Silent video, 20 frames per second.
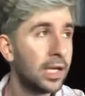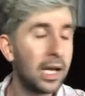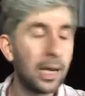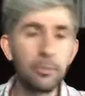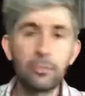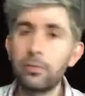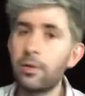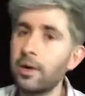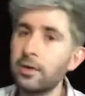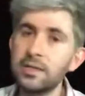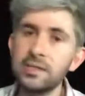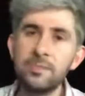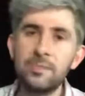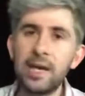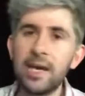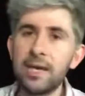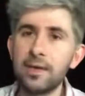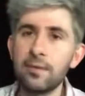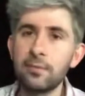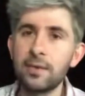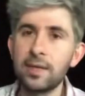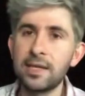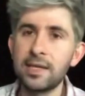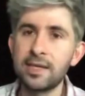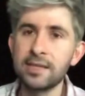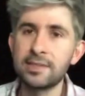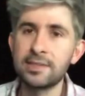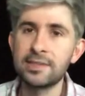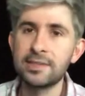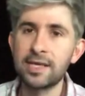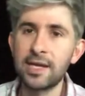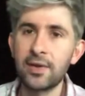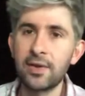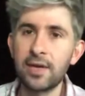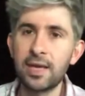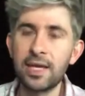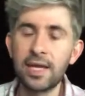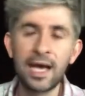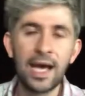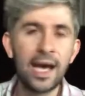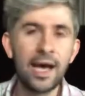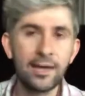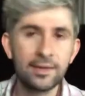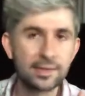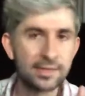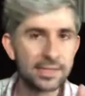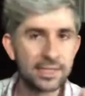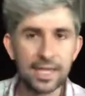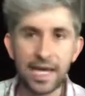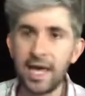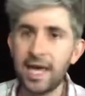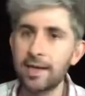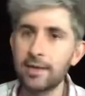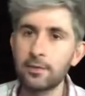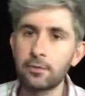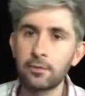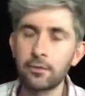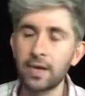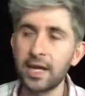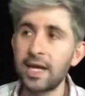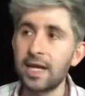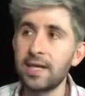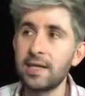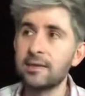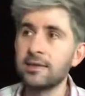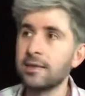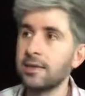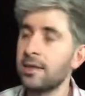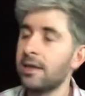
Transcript: approximate when necessary, how to scan and read,